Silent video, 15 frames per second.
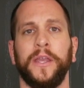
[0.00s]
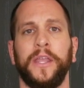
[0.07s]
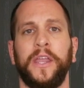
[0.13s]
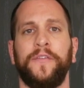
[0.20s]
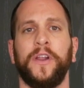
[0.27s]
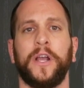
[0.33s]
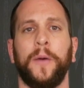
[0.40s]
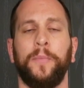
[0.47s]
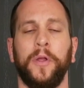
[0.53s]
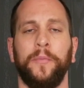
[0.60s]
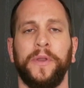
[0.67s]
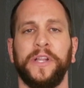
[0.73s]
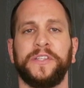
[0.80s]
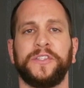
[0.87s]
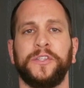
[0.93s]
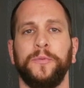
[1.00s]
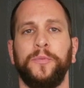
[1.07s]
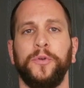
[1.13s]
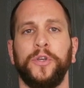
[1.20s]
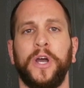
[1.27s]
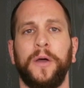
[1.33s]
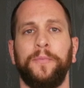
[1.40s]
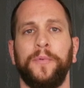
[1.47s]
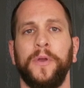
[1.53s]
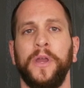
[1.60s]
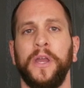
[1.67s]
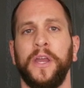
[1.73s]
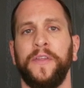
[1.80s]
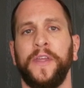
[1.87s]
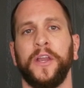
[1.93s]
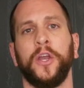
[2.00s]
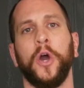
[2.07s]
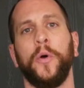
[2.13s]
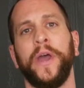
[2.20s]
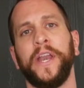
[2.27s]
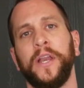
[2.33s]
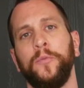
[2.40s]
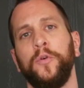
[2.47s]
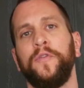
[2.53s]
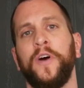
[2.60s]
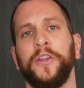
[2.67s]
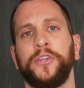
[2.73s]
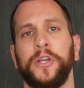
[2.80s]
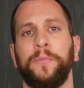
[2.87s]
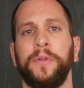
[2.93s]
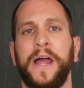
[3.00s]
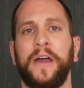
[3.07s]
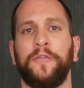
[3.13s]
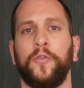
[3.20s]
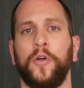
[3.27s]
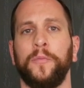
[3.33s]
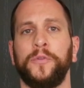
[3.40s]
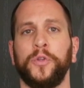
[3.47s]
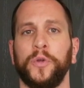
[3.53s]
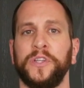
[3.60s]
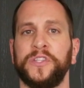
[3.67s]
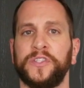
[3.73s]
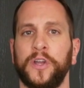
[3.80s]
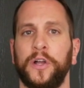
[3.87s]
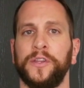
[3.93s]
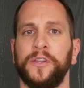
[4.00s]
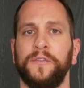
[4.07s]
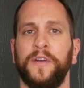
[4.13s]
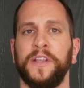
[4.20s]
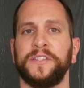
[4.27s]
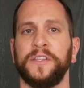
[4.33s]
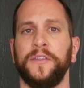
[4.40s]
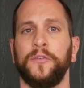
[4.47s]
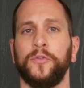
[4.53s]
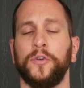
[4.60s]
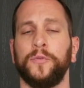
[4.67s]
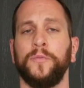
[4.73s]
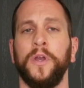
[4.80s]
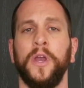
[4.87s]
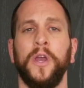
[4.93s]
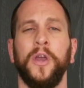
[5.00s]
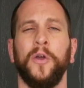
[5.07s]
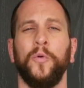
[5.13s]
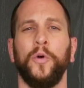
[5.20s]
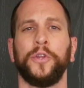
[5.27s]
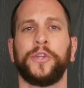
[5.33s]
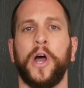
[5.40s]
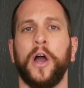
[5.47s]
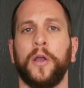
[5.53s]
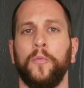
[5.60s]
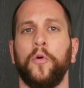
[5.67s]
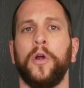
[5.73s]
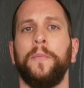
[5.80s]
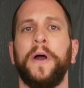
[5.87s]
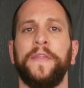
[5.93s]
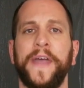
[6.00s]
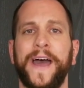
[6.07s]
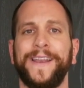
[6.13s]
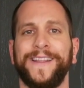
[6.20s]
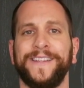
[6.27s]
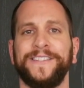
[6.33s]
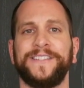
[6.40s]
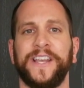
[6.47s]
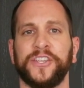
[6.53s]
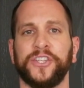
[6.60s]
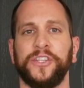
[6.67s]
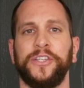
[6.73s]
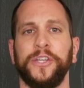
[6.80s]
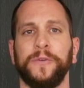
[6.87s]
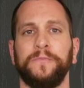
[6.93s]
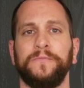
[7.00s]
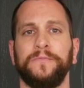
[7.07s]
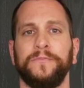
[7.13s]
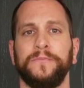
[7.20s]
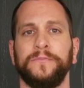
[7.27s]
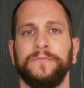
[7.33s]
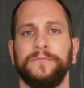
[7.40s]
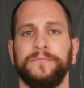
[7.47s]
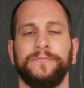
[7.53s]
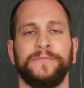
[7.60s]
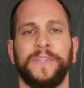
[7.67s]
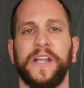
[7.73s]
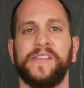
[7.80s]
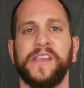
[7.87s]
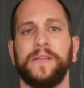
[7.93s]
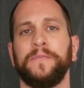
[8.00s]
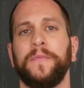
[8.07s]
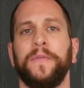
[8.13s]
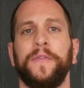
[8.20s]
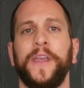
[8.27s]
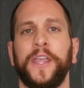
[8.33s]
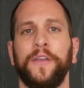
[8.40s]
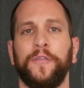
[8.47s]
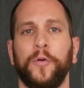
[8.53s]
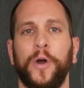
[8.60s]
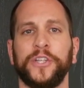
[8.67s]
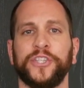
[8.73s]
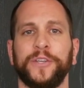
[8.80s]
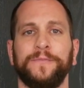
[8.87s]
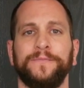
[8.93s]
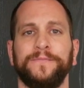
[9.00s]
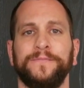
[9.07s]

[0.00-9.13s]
Give it a couple of minutes to boot up, and then go ahead and move on to the platform to install the device in the room. We'll talk more about that in section two. That's it. Thank you for watching.